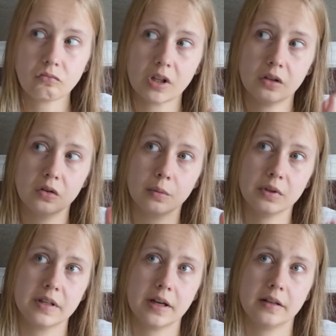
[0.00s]
So once
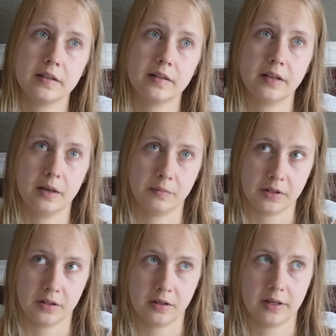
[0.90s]
I got stamped
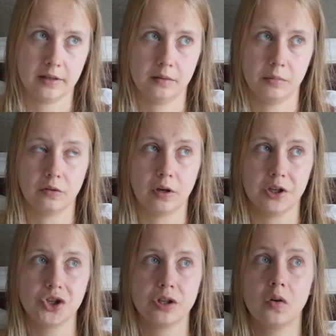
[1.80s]
in at
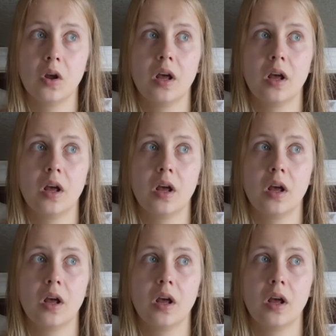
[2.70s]
immigration,